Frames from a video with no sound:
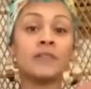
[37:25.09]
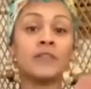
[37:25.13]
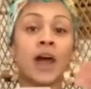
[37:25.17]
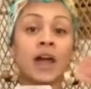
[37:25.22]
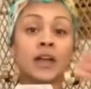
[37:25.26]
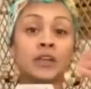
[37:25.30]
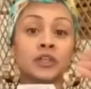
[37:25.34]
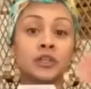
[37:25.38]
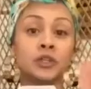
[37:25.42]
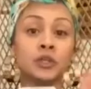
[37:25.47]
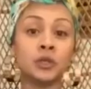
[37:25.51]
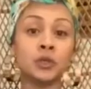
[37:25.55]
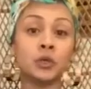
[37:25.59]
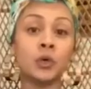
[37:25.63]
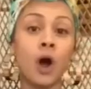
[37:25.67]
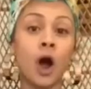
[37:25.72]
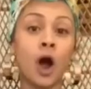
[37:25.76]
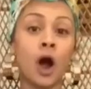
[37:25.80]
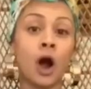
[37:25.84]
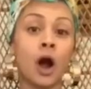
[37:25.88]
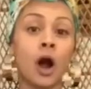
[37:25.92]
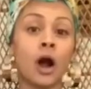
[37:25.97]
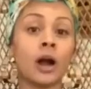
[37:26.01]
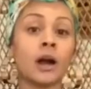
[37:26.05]
that you
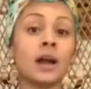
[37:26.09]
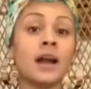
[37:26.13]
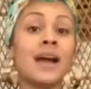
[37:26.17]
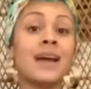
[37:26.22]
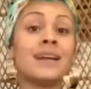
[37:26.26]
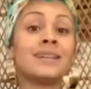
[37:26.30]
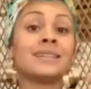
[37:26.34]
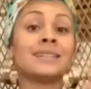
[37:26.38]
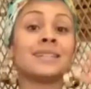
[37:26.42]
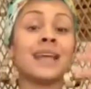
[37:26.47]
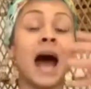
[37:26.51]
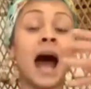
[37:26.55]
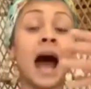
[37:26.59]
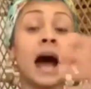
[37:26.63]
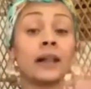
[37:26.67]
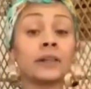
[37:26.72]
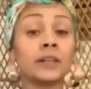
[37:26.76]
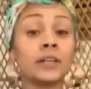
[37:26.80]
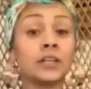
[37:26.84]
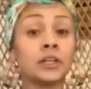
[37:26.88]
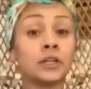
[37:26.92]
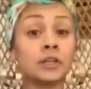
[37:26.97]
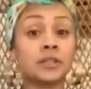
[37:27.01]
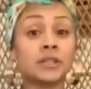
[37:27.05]
are
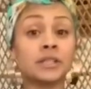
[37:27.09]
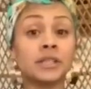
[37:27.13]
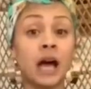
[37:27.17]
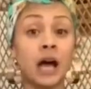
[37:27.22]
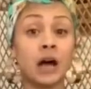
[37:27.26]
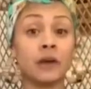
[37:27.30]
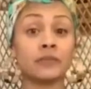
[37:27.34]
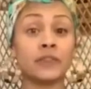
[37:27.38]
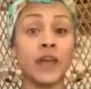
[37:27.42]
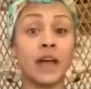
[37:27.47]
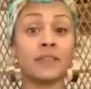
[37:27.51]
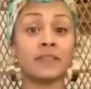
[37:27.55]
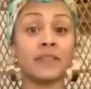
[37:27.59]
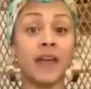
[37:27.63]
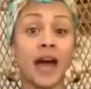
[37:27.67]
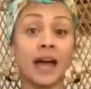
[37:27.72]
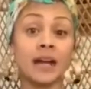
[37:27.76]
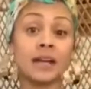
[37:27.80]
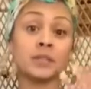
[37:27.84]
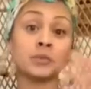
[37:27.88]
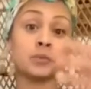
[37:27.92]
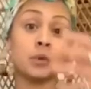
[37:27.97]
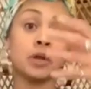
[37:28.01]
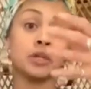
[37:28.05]
telling yourself that
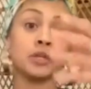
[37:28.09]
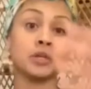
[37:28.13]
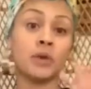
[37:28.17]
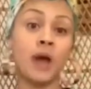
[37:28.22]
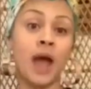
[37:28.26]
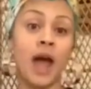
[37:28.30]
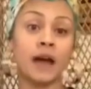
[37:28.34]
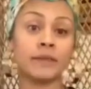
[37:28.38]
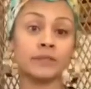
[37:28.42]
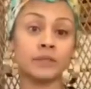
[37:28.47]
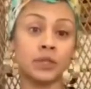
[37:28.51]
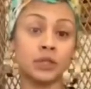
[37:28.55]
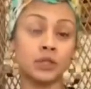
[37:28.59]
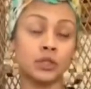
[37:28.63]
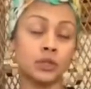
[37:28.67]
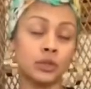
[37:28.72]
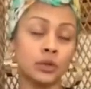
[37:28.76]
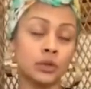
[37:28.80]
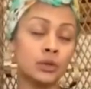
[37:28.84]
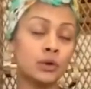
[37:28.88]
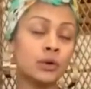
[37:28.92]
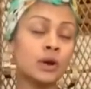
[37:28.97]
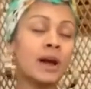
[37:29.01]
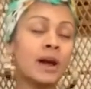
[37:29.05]
that is what you have to
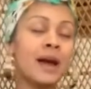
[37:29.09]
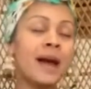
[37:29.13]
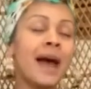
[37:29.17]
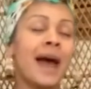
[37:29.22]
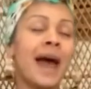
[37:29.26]
do,